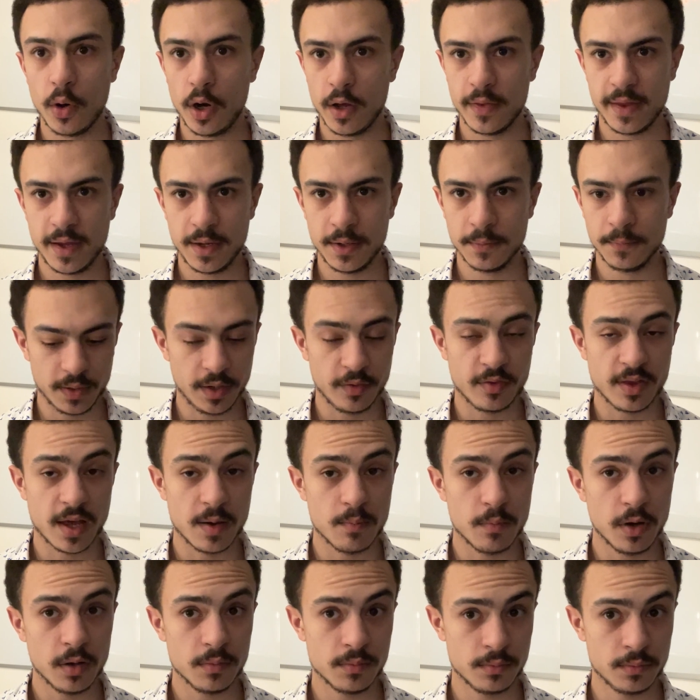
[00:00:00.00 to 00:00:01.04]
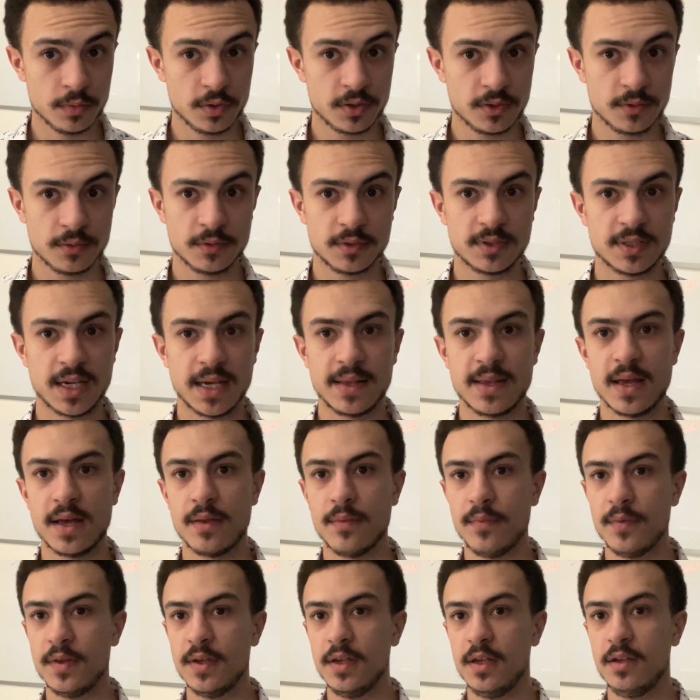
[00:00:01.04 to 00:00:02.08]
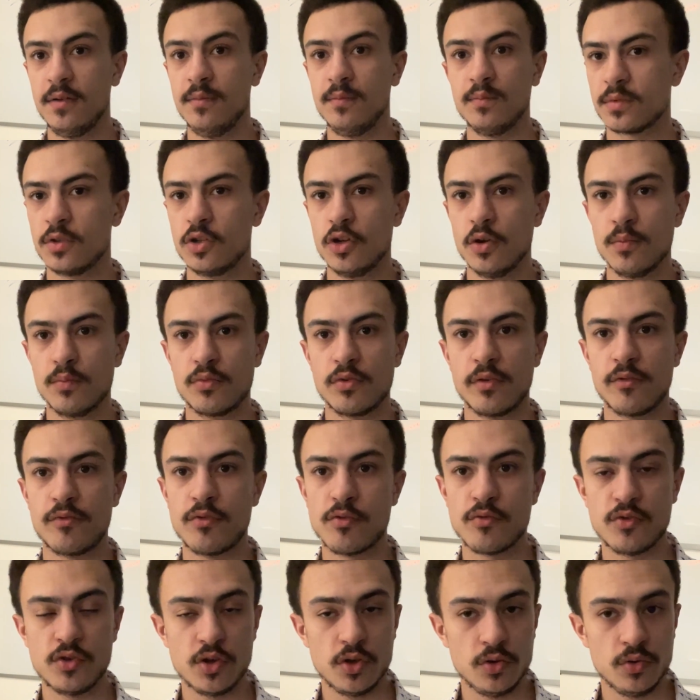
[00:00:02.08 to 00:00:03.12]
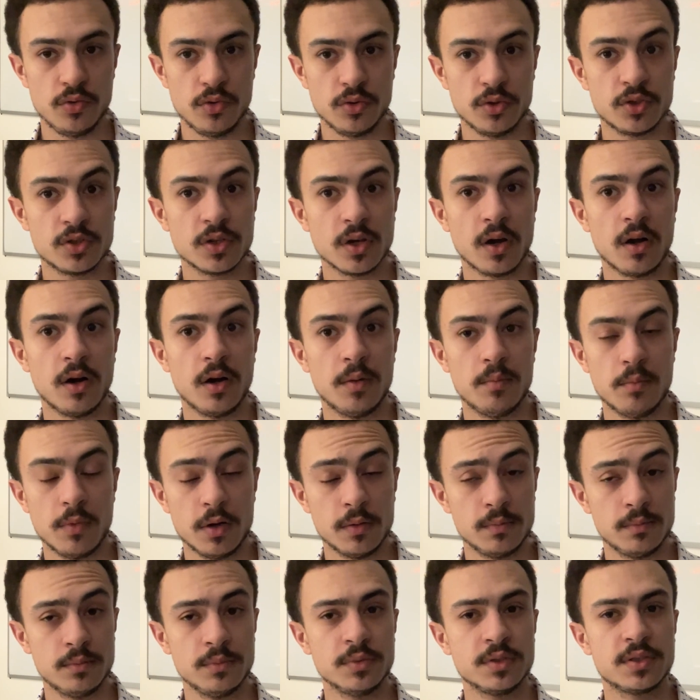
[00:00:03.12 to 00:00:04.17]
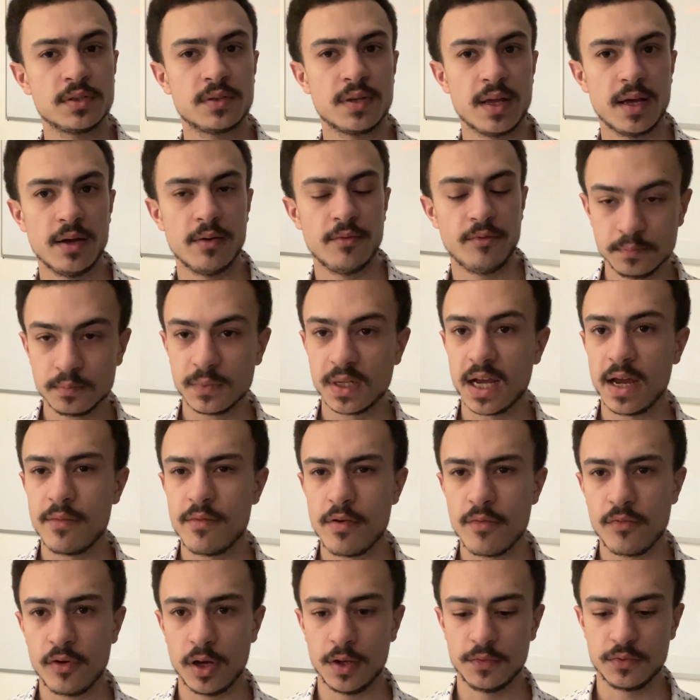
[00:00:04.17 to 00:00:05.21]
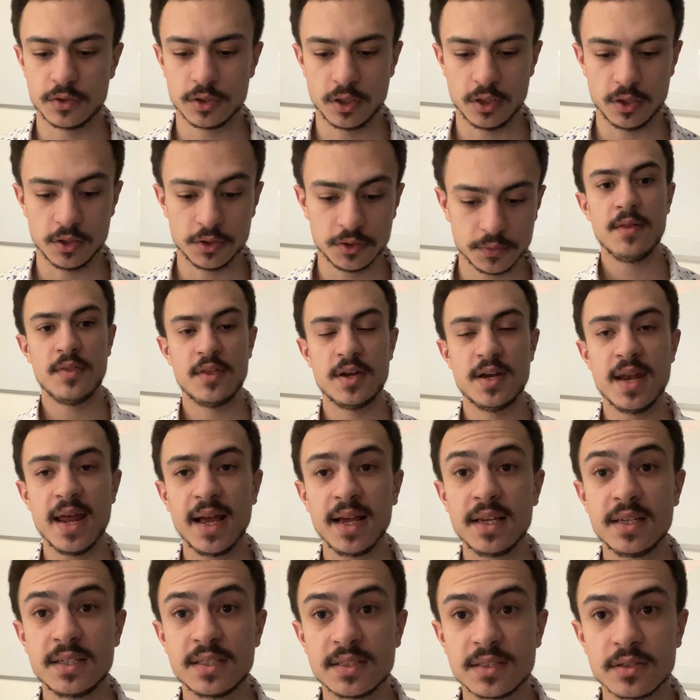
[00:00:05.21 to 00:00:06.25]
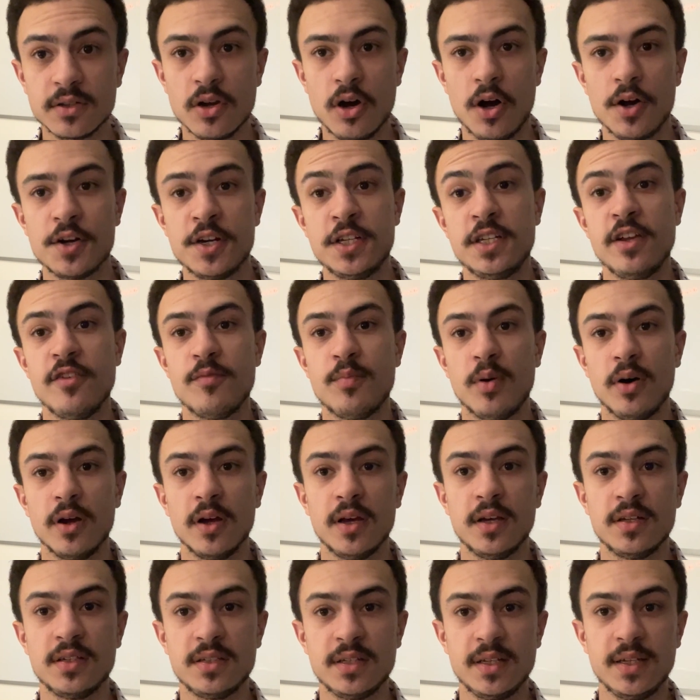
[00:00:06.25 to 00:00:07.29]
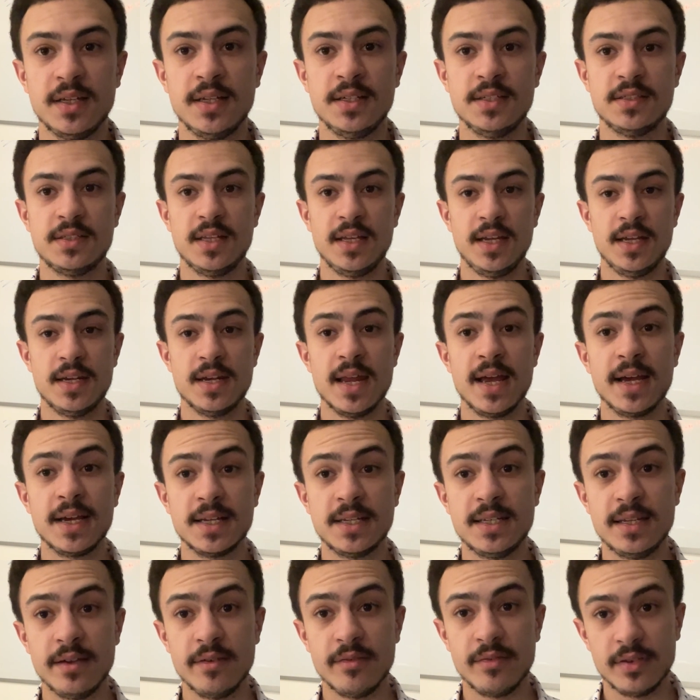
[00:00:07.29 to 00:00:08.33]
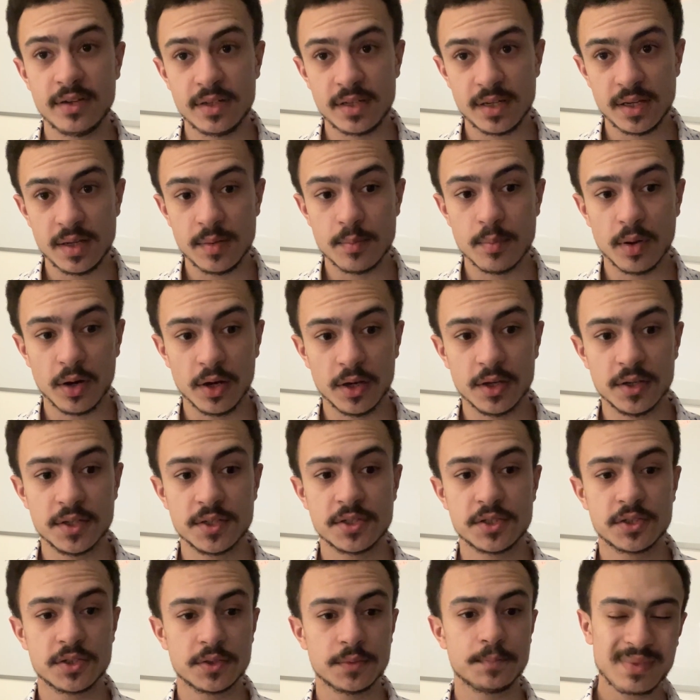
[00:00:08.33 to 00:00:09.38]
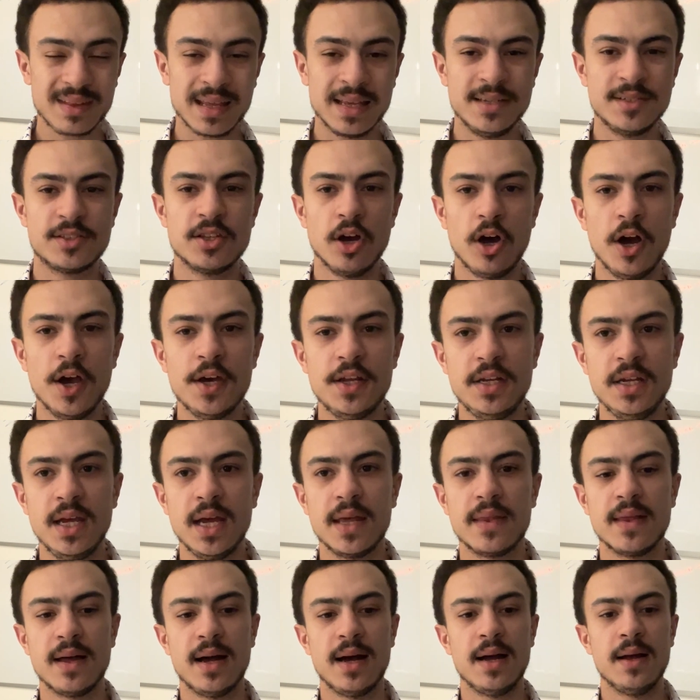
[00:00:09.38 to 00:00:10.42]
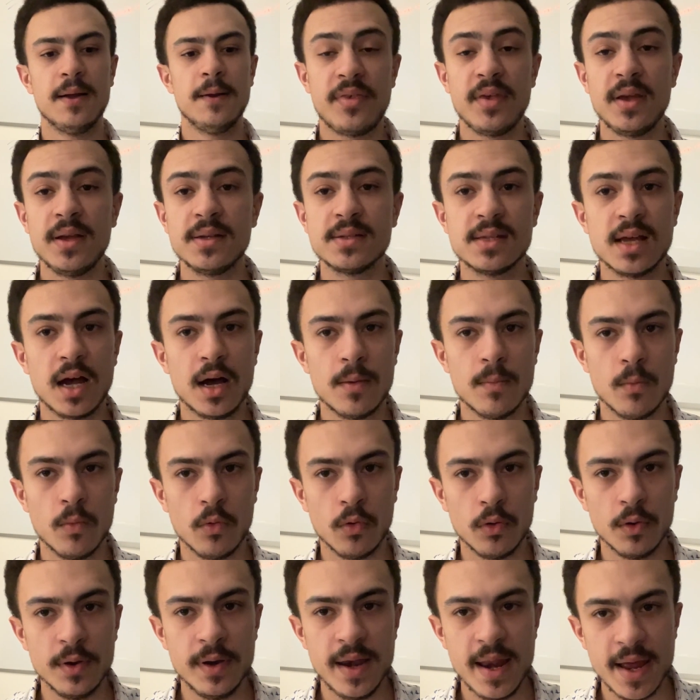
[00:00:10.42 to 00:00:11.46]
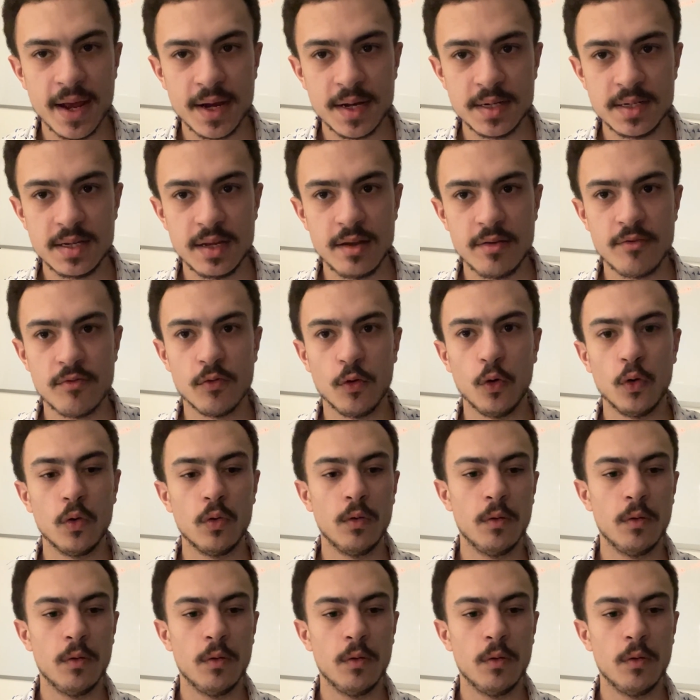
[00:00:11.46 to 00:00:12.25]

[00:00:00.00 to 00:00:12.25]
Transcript: are they? If they're mums, say that the number of reviews are mums that have gave you 5 stars. The next cognitive bias is the negativity bias. It's the idea that things that are more negative or